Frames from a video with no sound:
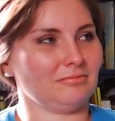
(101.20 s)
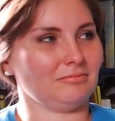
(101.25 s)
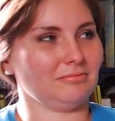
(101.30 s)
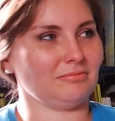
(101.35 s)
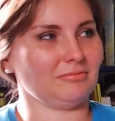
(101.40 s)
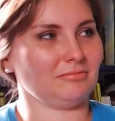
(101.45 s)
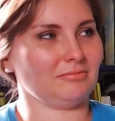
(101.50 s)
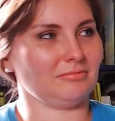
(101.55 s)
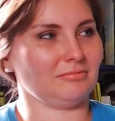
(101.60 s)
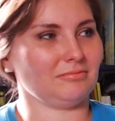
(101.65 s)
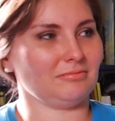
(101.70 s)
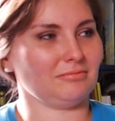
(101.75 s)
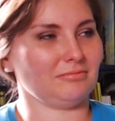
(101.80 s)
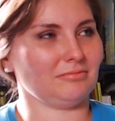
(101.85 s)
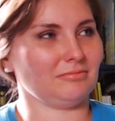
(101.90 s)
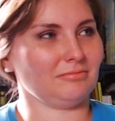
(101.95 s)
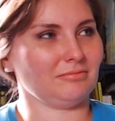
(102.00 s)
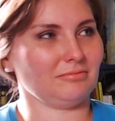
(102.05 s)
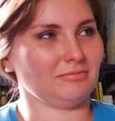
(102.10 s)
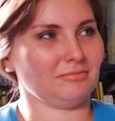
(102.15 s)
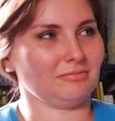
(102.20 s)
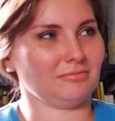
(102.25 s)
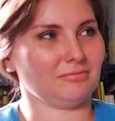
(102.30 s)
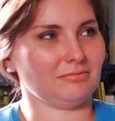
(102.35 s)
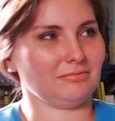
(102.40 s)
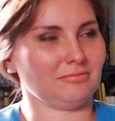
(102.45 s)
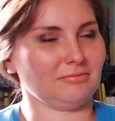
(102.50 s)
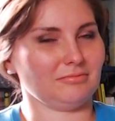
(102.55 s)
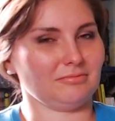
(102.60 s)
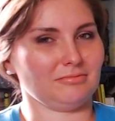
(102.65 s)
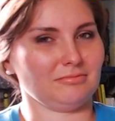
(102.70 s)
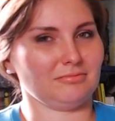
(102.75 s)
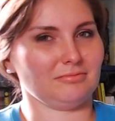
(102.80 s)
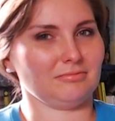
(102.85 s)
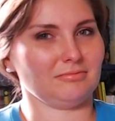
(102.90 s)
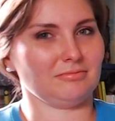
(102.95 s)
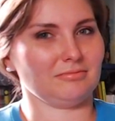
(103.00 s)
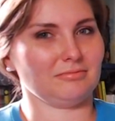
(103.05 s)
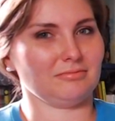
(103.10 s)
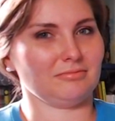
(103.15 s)

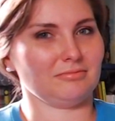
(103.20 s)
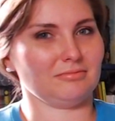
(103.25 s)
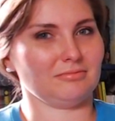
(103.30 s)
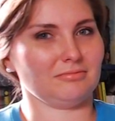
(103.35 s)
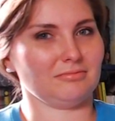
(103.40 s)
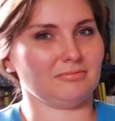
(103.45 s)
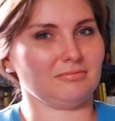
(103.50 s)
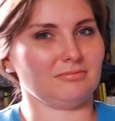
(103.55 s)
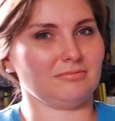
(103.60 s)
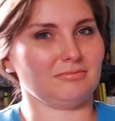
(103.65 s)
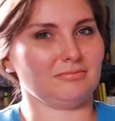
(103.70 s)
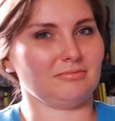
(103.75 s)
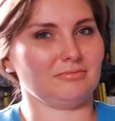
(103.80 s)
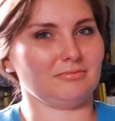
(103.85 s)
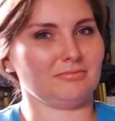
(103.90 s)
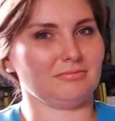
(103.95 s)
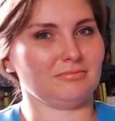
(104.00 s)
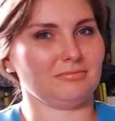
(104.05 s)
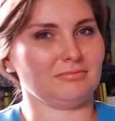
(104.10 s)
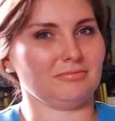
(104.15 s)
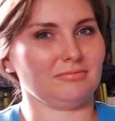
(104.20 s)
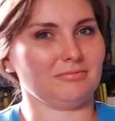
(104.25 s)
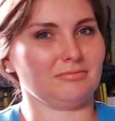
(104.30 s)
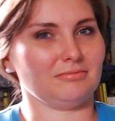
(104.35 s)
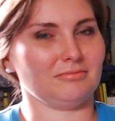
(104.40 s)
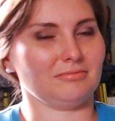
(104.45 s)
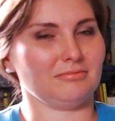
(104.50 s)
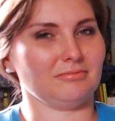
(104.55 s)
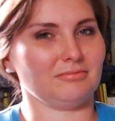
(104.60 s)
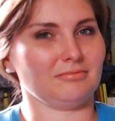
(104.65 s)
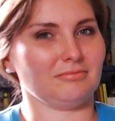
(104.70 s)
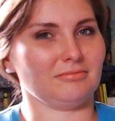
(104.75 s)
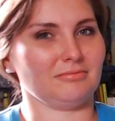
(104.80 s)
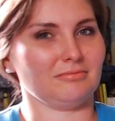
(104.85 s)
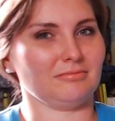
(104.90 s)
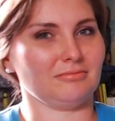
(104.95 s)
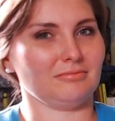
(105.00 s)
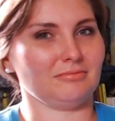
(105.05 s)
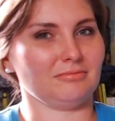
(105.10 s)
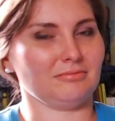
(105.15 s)

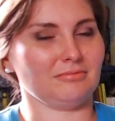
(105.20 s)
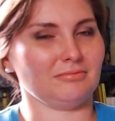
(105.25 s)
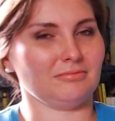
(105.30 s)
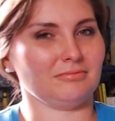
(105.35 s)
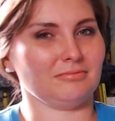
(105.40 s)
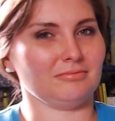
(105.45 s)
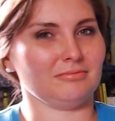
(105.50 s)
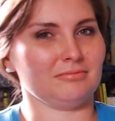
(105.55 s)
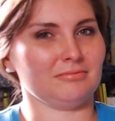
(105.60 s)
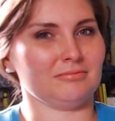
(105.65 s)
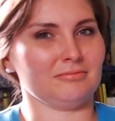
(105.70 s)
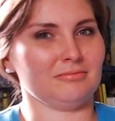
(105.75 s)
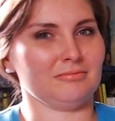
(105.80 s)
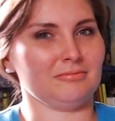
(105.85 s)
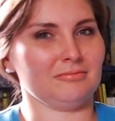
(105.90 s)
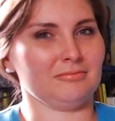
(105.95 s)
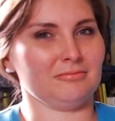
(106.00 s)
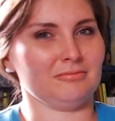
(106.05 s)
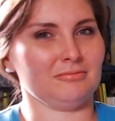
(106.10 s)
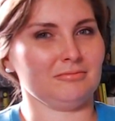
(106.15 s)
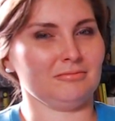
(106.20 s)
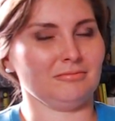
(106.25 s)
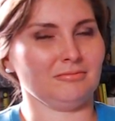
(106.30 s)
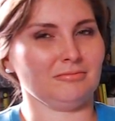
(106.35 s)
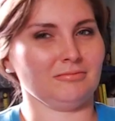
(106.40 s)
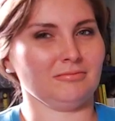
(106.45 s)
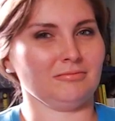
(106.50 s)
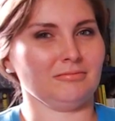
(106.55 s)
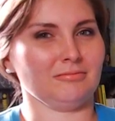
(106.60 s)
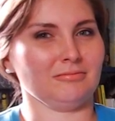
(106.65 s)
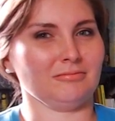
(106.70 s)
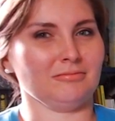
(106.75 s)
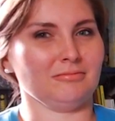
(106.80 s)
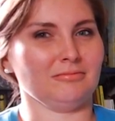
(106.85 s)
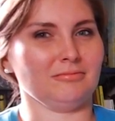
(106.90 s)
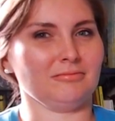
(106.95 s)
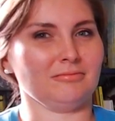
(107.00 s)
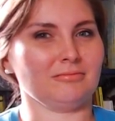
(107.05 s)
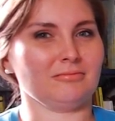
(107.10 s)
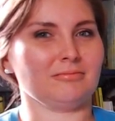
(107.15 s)

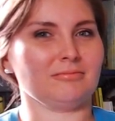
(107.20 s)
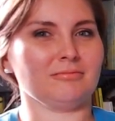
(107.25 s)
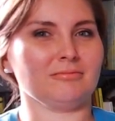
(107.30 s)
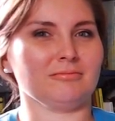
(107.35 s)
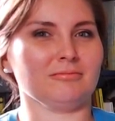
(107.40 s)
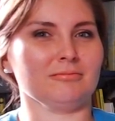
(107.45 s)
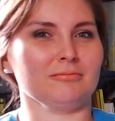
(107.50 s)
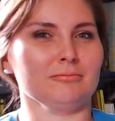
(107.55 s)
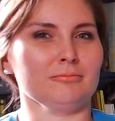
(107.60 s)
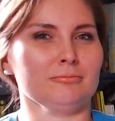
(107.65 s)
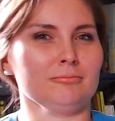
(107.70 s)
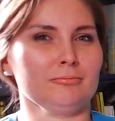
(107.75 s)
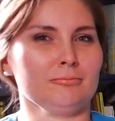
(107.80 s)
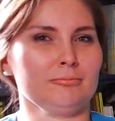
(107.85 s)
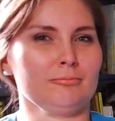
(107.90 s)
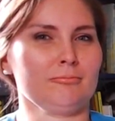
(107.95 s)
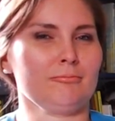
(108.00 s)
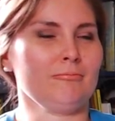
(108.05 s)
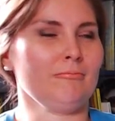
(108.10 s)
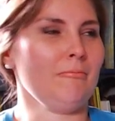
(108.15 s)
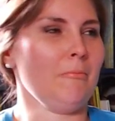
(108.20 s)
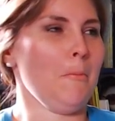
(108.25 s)
(not speaking)